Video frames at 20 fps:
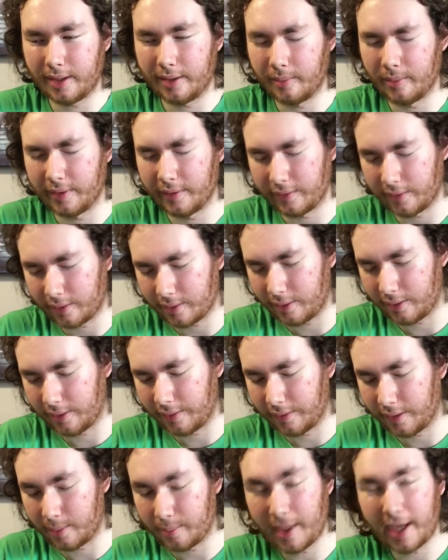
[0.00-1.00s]
is it
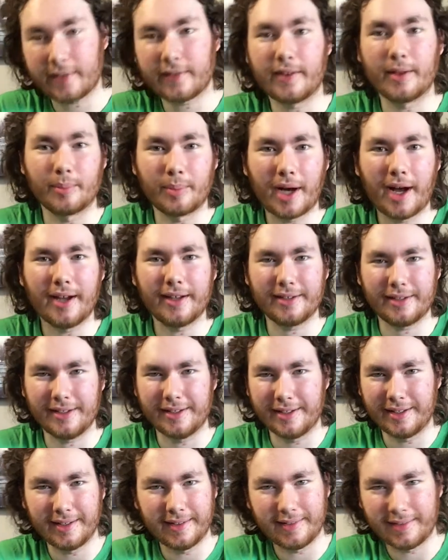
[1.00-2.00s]
called? Back to the
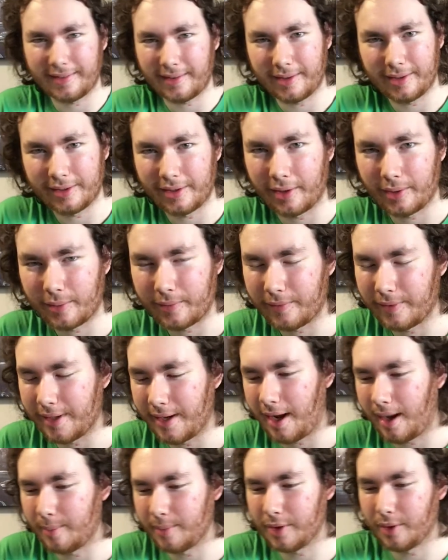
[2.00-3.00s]
Pilot is another
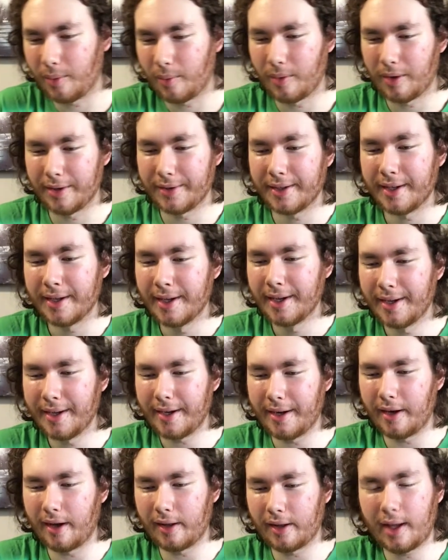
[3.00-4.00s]
phenomenal one.
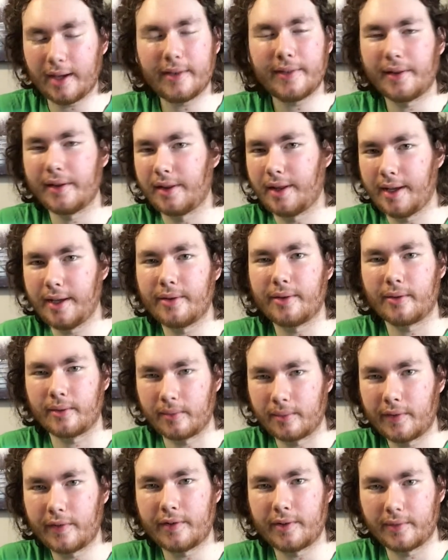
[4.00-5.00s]
A lot of the later
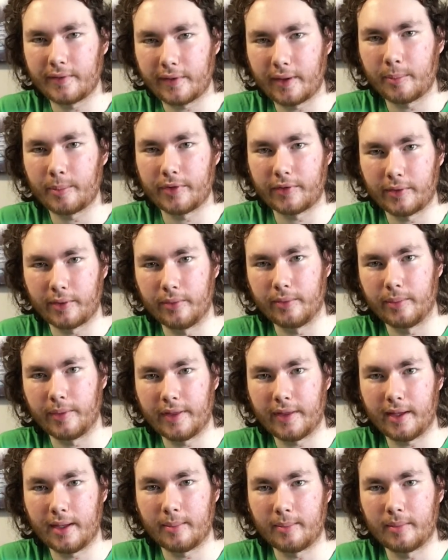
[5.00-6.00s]
series episodes with
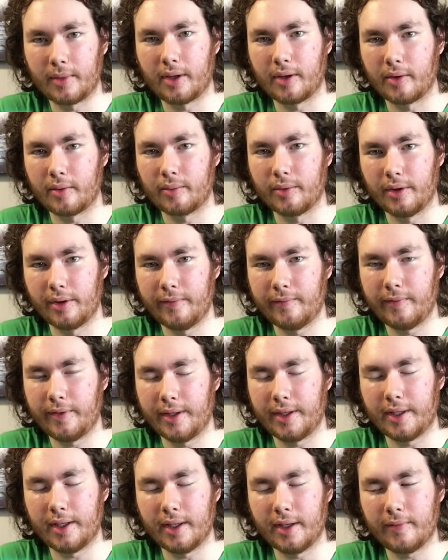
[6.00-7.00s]
them are really
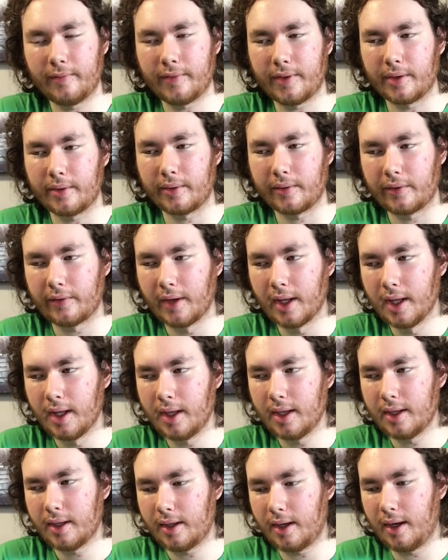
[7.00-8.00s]
funny. If there's,
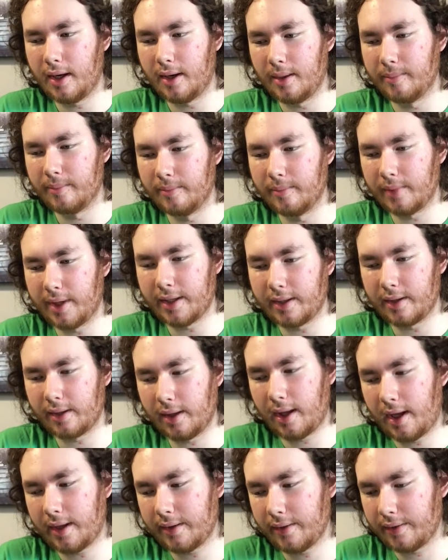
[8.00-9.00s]
like a
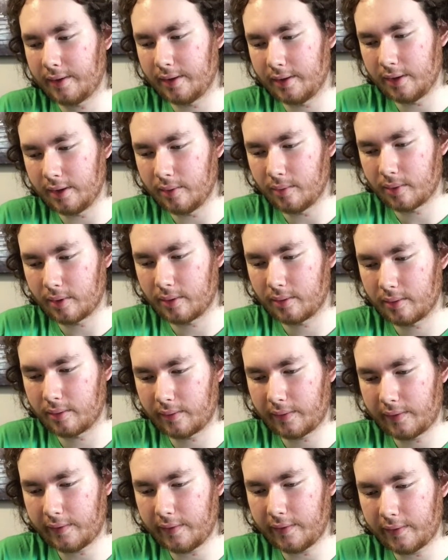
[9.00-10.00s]
lot of the newer
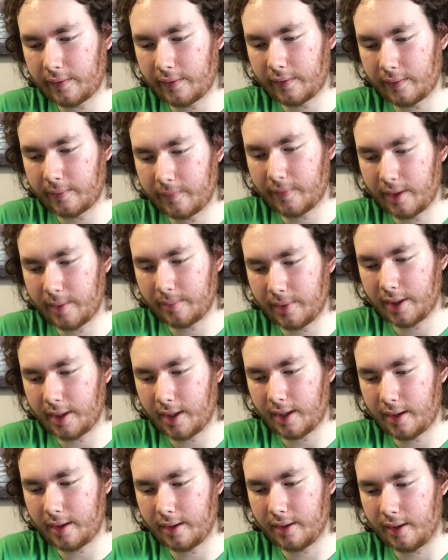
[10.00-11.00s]
seasons of Family
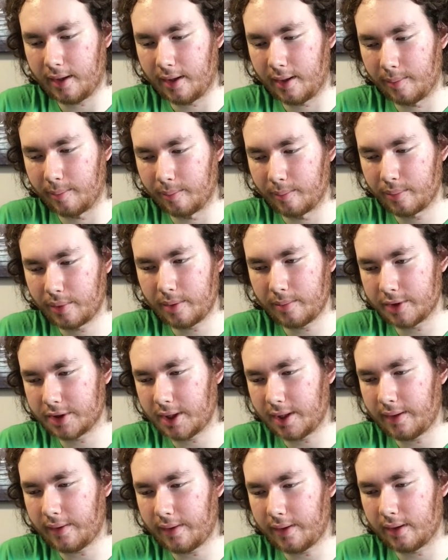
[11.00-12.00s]
Guy, pretty much
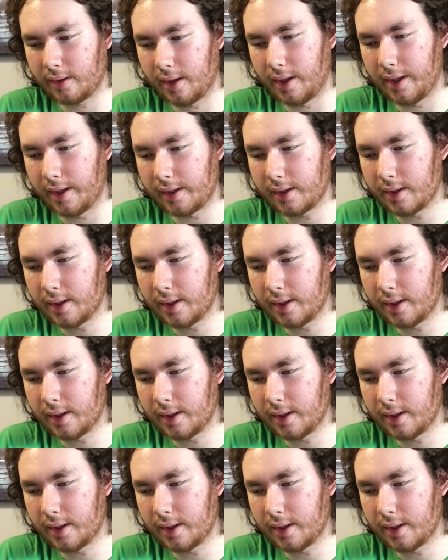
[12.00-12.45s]
anything like